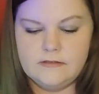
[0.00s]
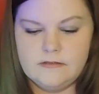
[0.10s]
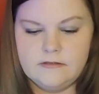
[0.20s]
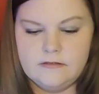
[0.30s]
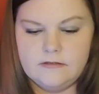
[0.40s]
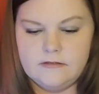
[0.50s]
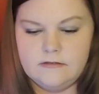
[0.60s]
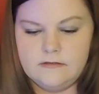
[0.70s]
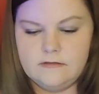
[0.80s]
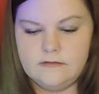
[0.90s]

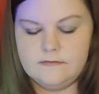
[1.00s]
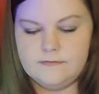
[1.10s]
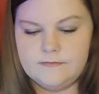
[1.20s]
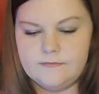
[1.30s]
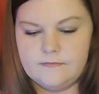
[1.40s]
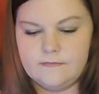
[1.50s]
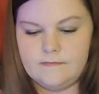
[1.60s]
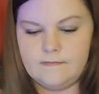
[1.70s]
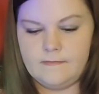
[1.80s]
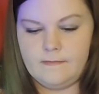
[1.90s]

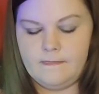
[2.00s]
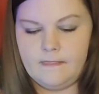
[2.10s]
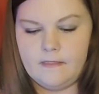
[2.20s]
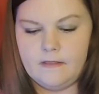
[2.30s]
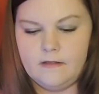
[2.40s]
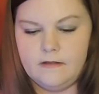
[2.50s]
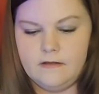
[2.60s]
Nobody speaks.